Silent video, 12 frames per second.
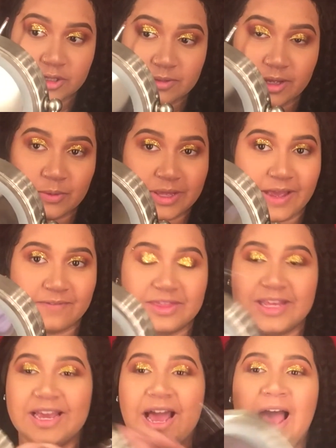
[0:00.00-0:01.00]
them that we have
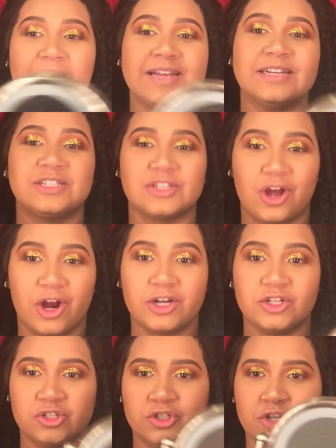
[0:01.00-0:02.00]
the highest
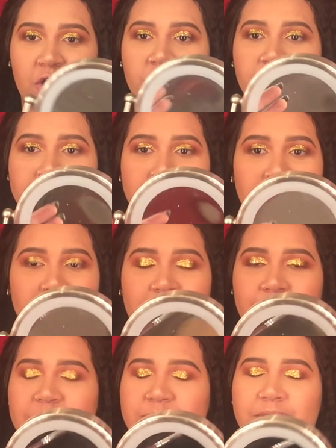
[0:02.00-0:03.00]
arch. Don't fucking look
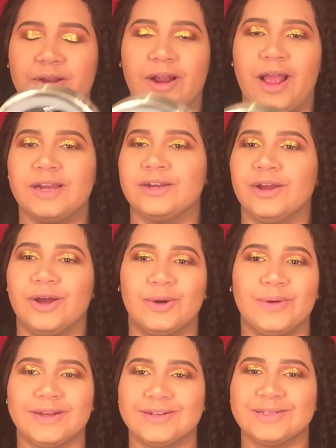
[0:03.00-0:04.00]
at my mirror. I
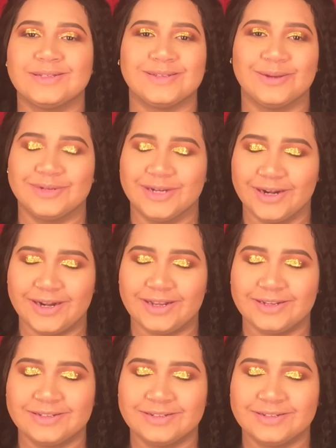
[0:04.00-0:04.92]
know it is so dirty.